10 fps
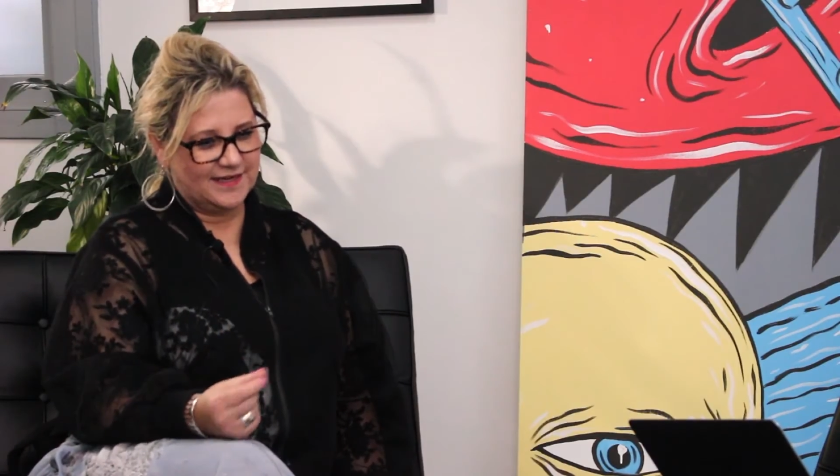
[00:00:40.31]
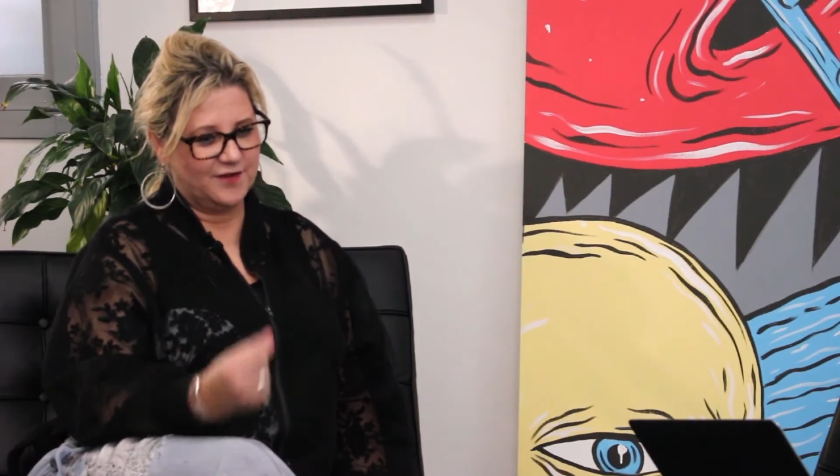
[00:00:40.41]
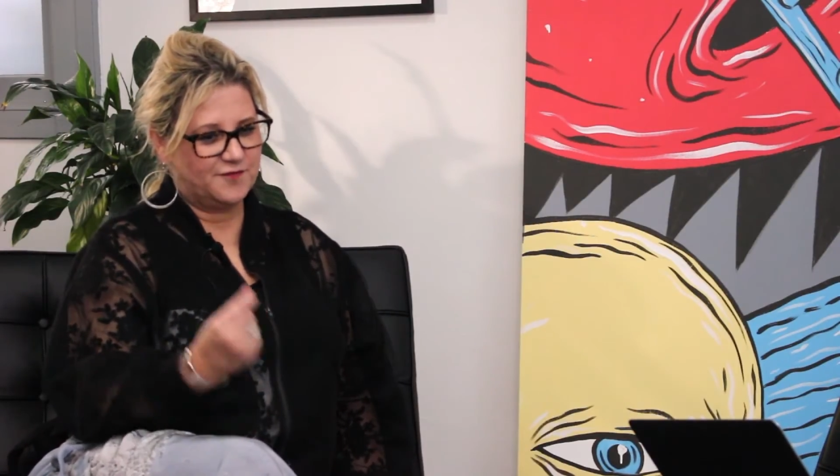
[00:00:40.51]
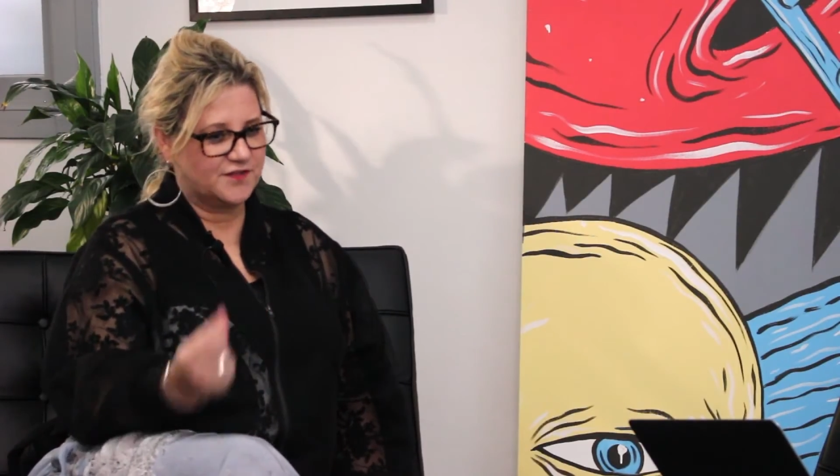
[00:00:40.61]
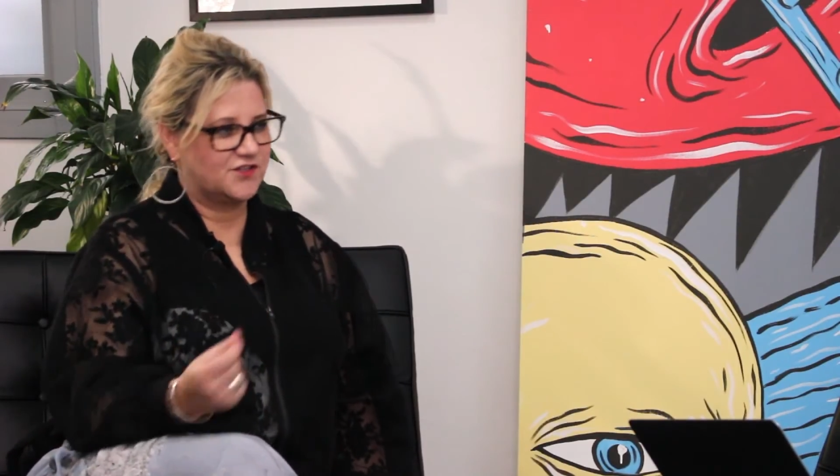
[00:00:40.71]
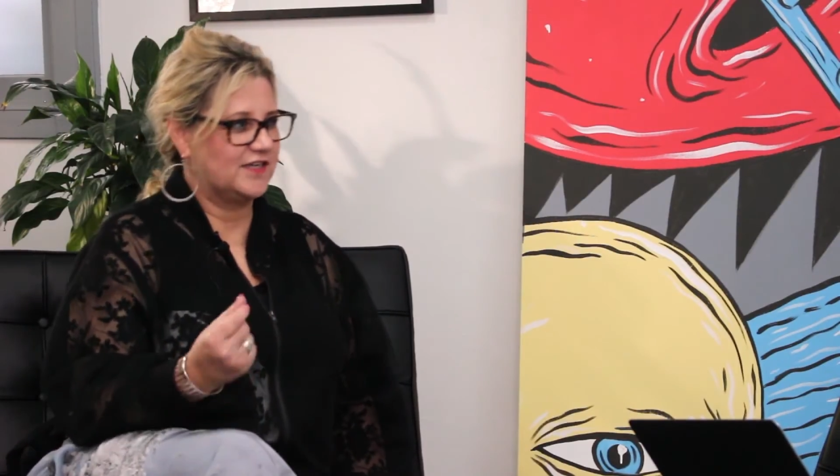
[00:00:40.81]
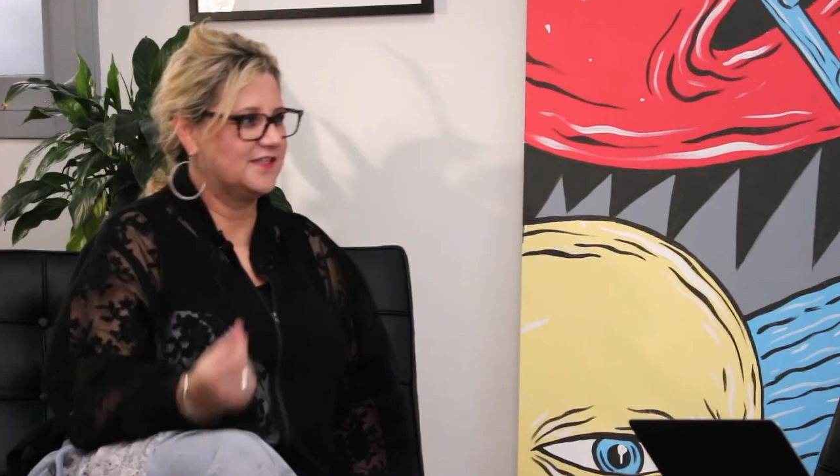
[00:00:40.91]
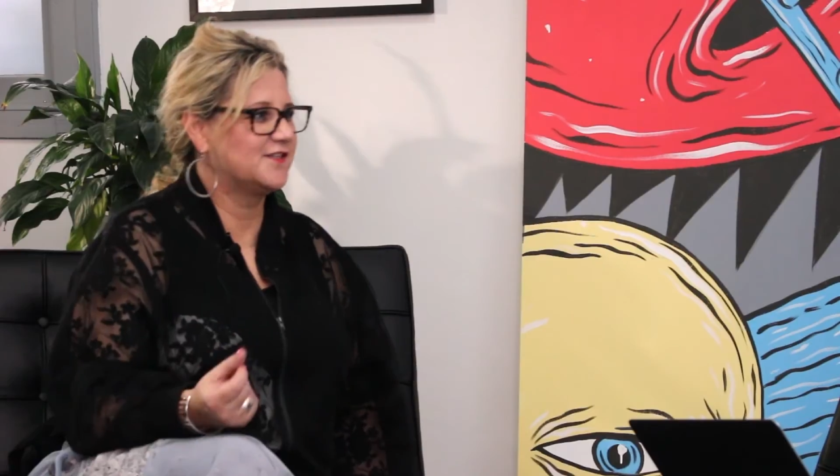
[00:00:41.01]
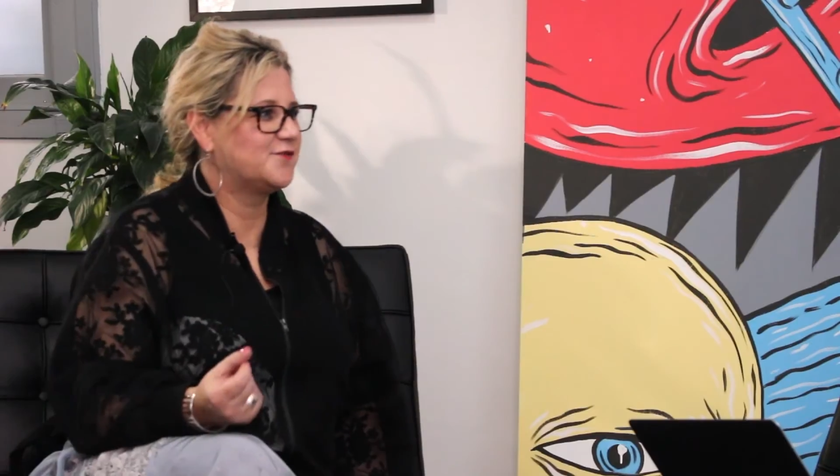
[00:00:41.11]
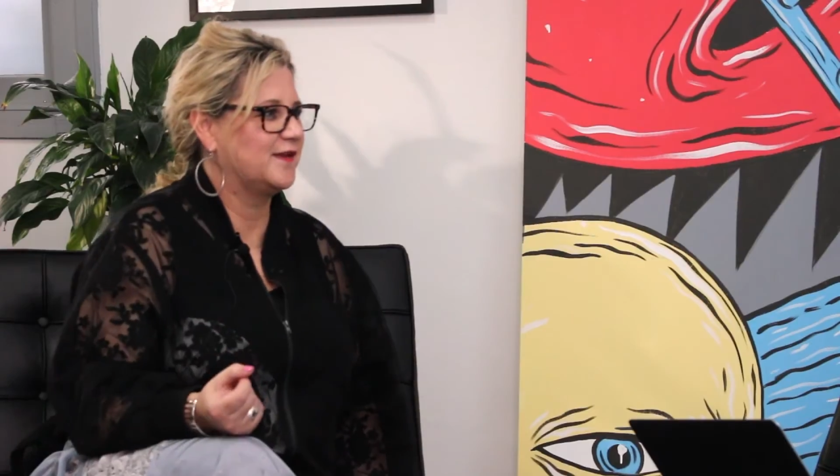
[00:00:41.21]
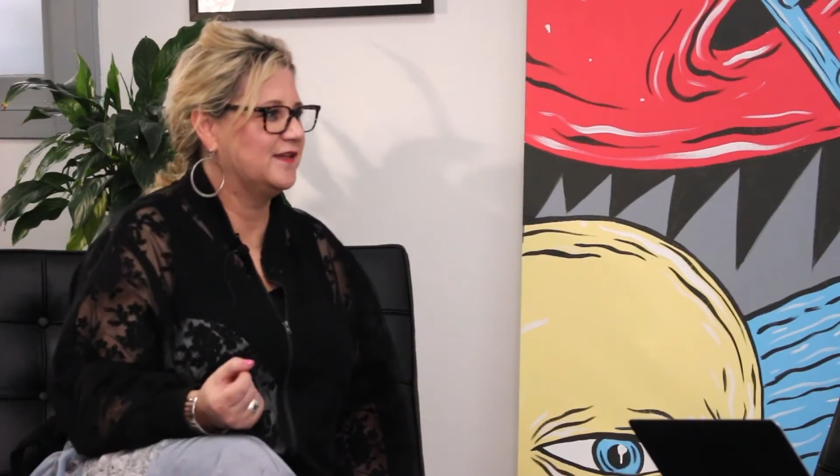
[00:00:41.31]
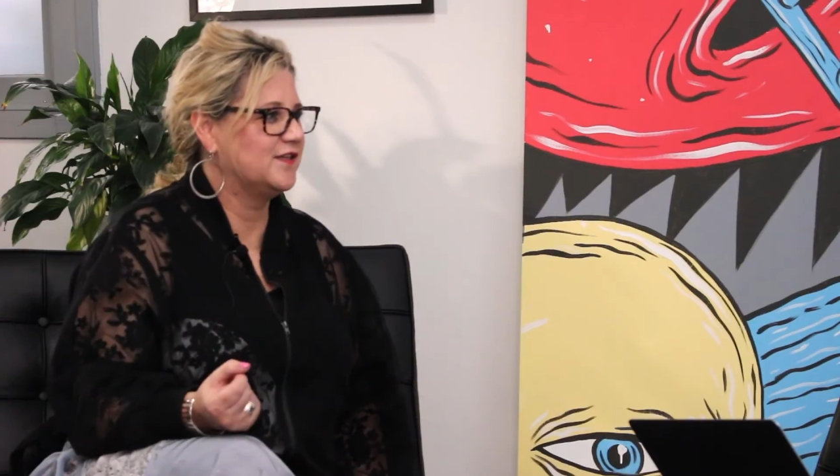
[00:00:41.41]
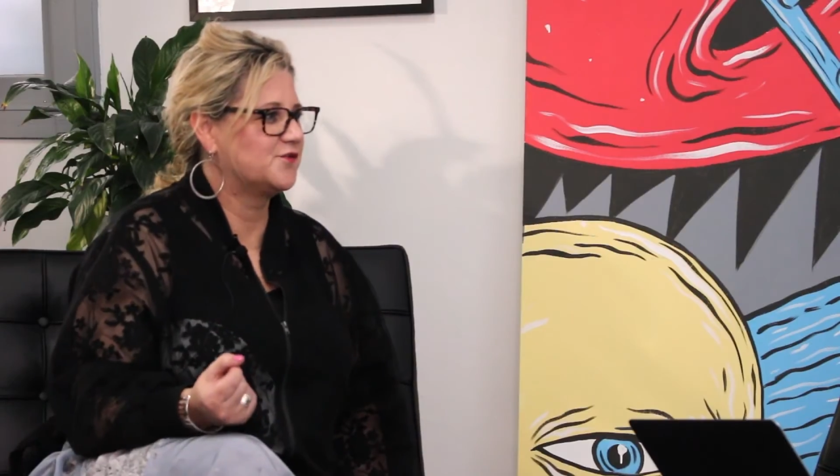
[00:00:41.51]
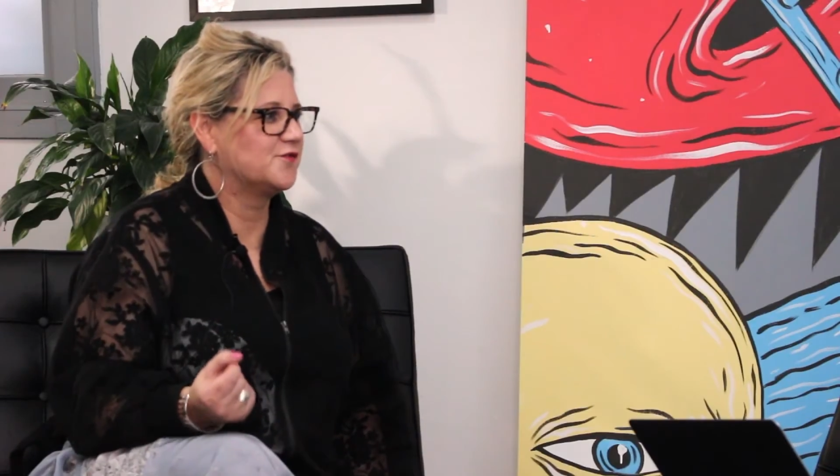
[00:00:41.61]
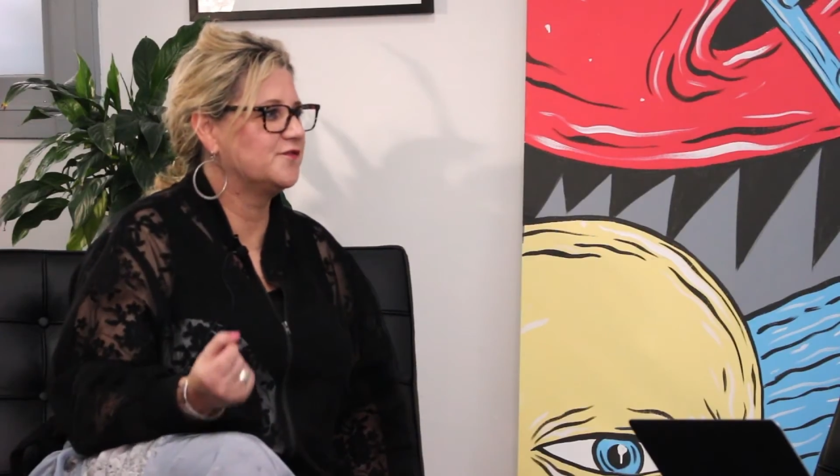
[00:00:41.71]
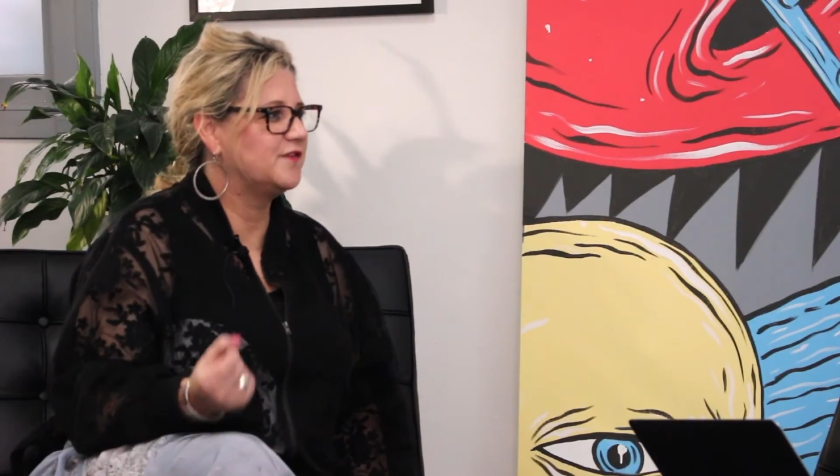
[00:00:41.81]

I get frustrated when they don't